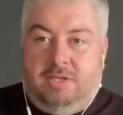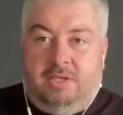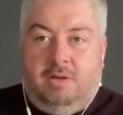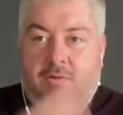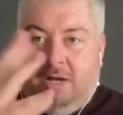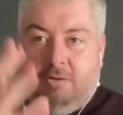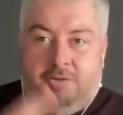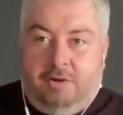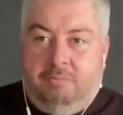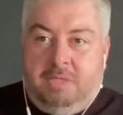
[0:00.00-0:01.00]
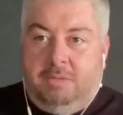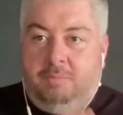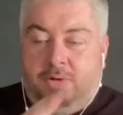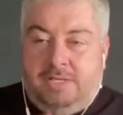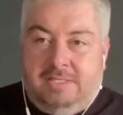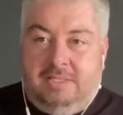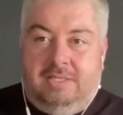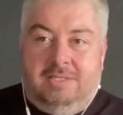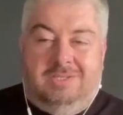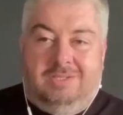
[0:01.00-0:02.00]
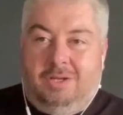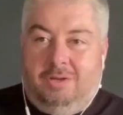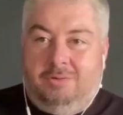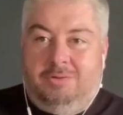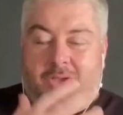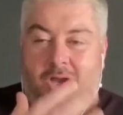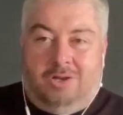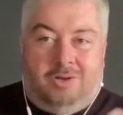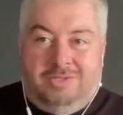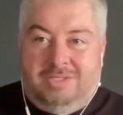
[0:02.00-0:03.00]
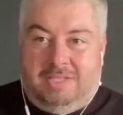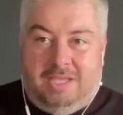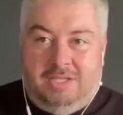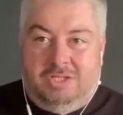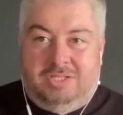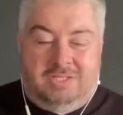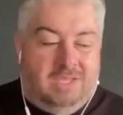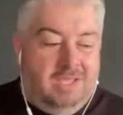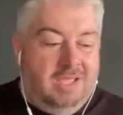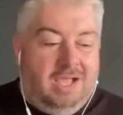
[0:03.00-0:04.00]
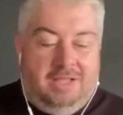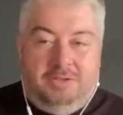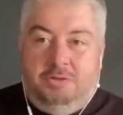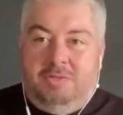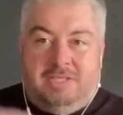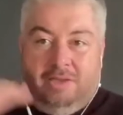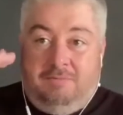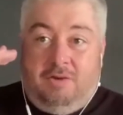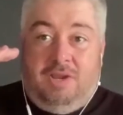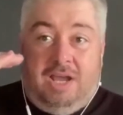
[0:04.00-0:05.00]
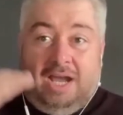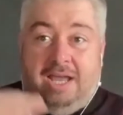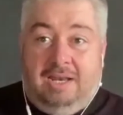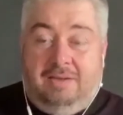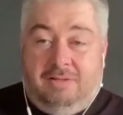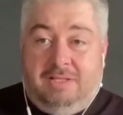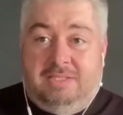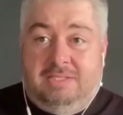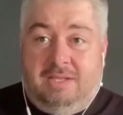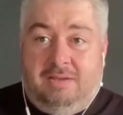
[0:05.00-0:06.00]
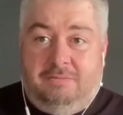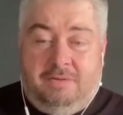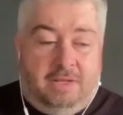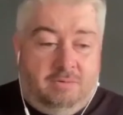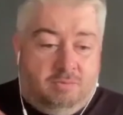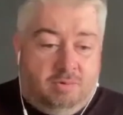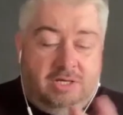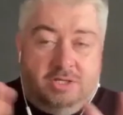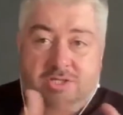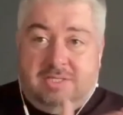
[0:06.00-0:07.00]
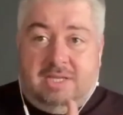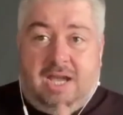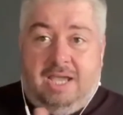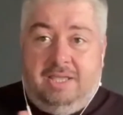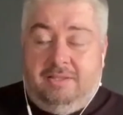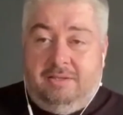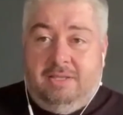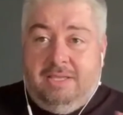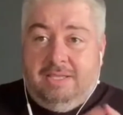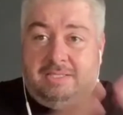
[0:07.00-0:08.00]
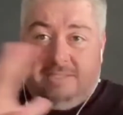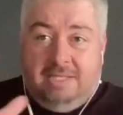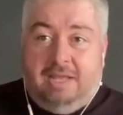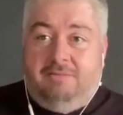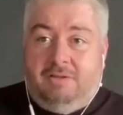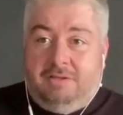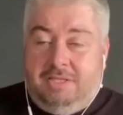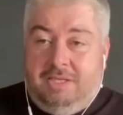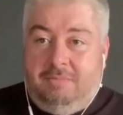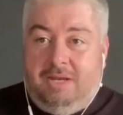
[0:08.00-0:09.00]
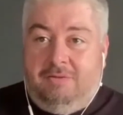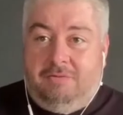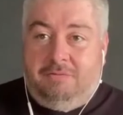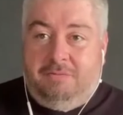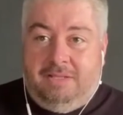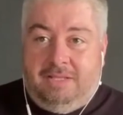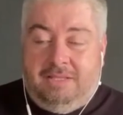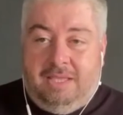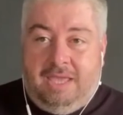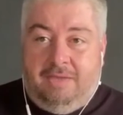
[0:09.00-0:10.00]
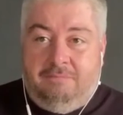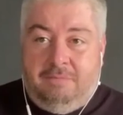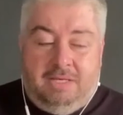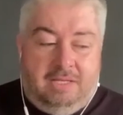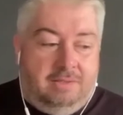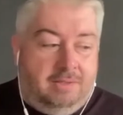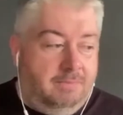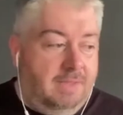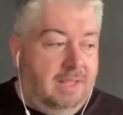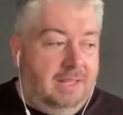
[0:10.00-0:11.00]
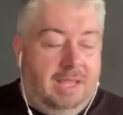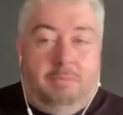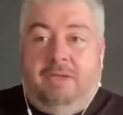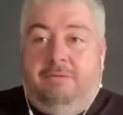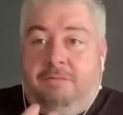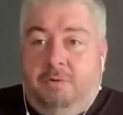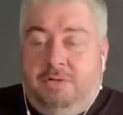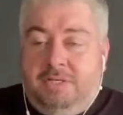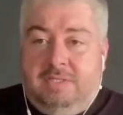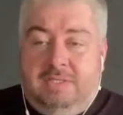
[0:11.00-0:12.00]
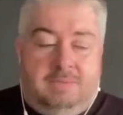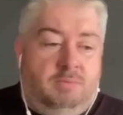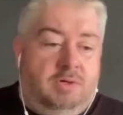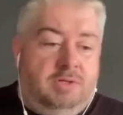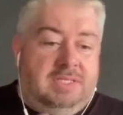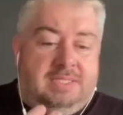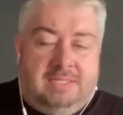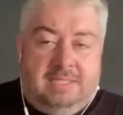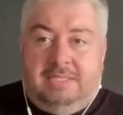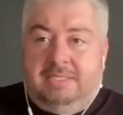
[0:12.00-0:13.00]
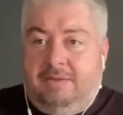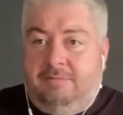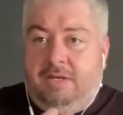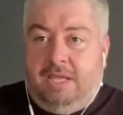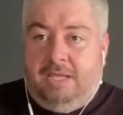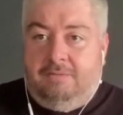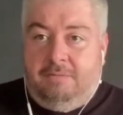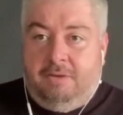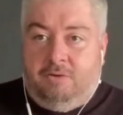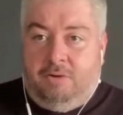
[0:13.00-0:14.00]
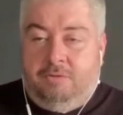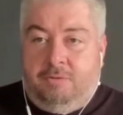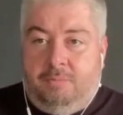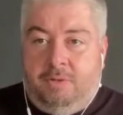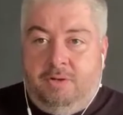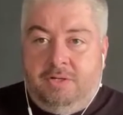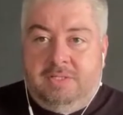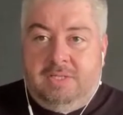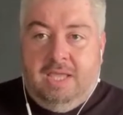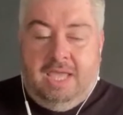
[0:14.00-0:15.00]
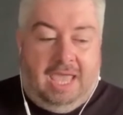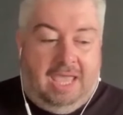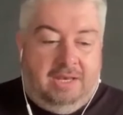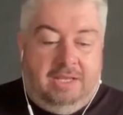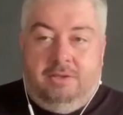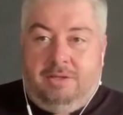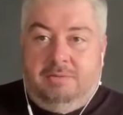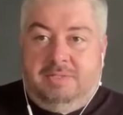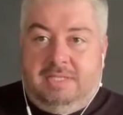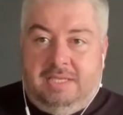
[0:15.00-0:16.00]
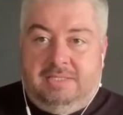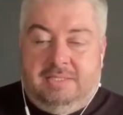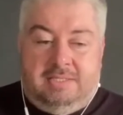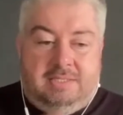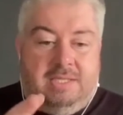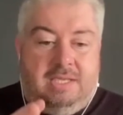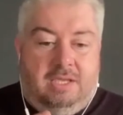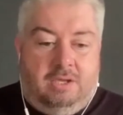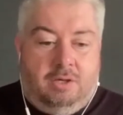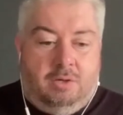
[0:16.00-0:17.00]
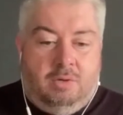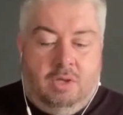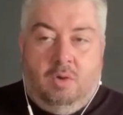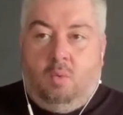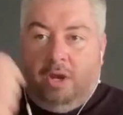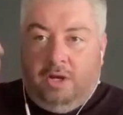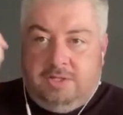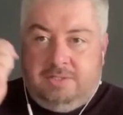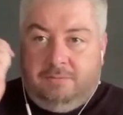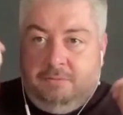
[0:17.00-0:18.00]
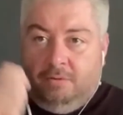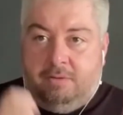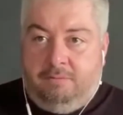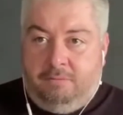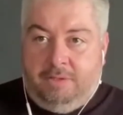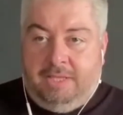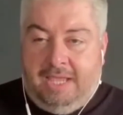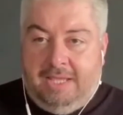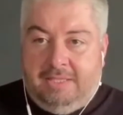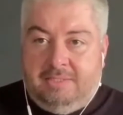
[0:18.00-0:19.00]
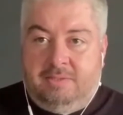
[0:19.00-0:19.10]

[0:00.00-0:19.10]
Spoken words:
They go out there, meet presidents, talk on stages, do some very high level stuff, and really just guide the C-level team and everything that they have beneath them. Now, my focus is more the 6, 7, 8-figure entrepreneurs. And in those cases, CEO wears a few different hats.